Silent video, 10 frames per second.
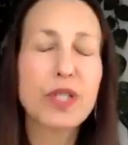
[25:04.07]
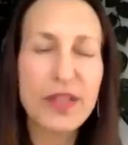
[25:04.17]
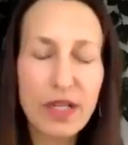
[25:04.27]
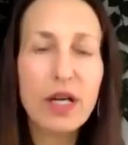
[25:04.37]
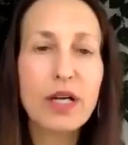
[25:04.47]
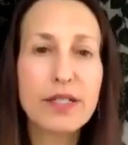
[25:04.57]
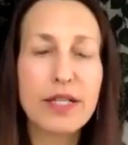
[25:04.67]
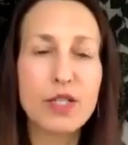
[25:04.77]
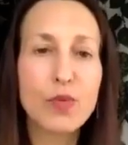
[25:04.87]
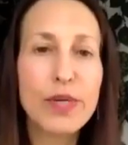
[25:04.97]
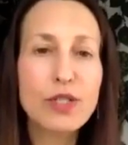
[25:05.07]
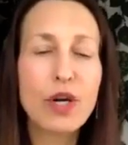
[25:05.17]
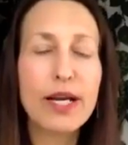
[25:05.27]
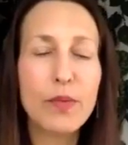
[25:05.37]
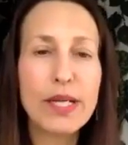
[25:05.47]
on the content. We
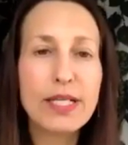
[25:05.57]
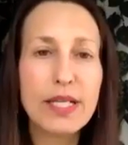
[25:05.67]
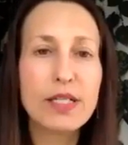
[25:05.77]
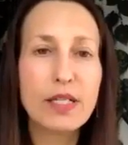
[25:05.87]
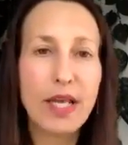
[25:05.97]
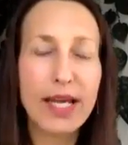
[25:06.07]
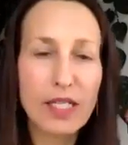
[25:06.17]
tend to like